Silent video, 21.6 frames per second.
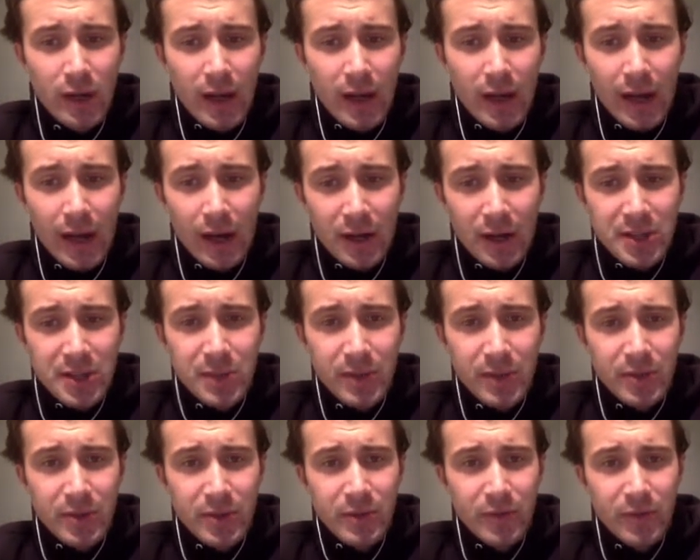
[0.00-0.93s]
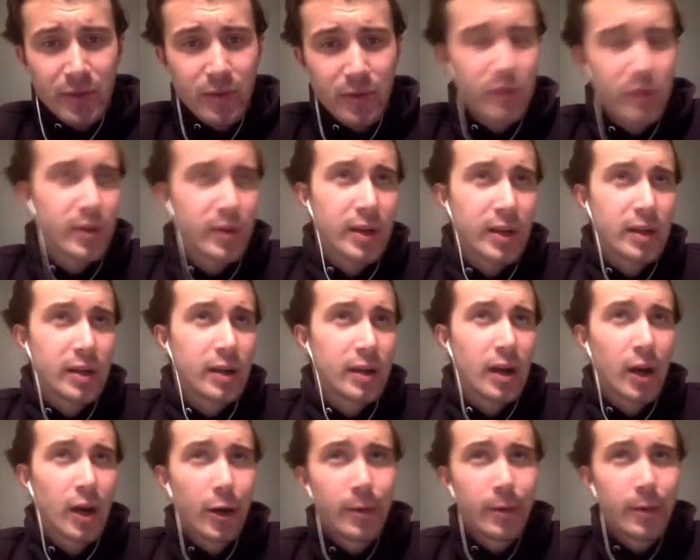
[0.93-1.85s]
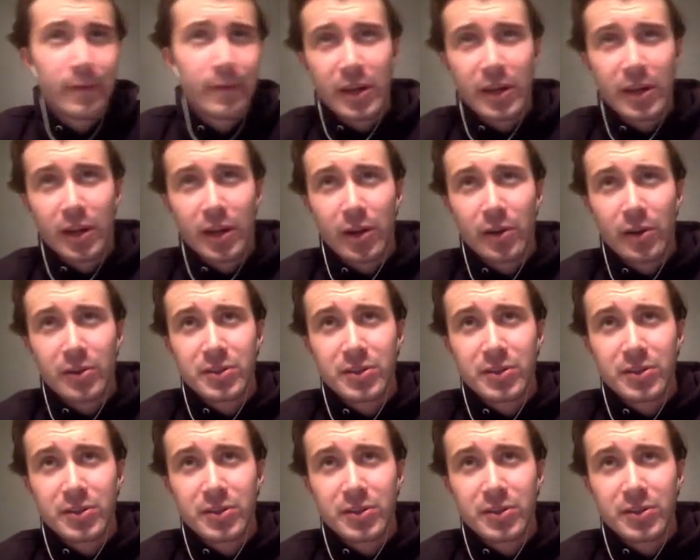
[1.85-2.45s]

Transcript: and I switched from doing home videos